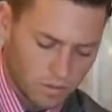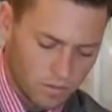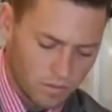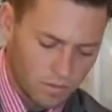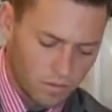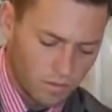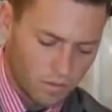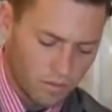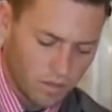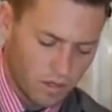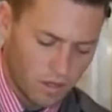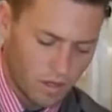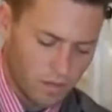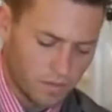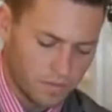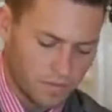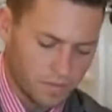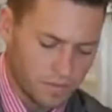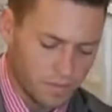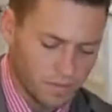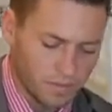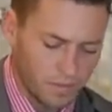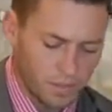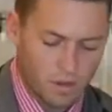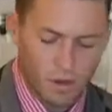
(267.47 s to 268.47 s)
all
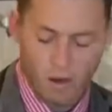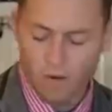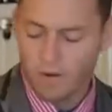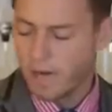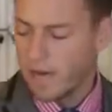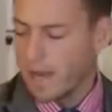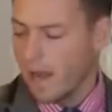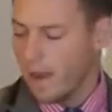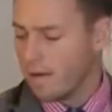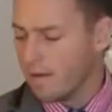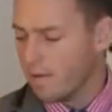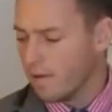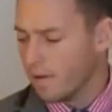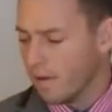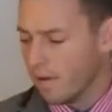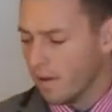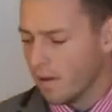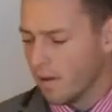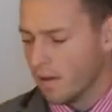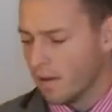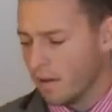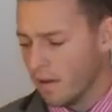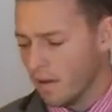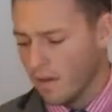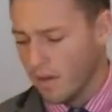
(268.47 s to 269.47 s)
the
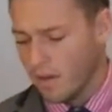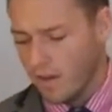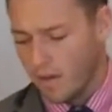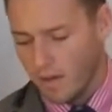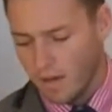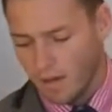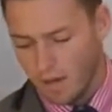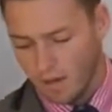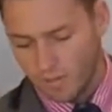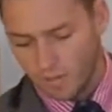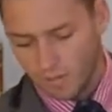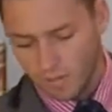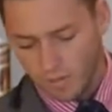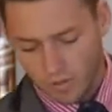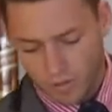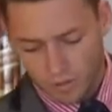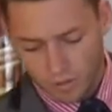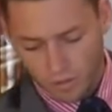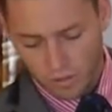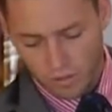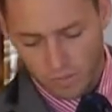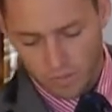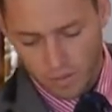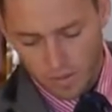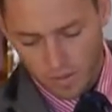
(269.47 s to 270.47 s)
coriander, the
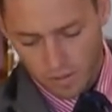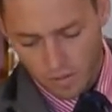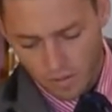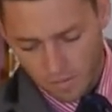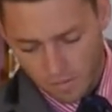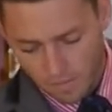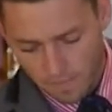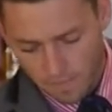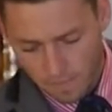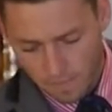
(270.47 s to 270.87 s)
juniper,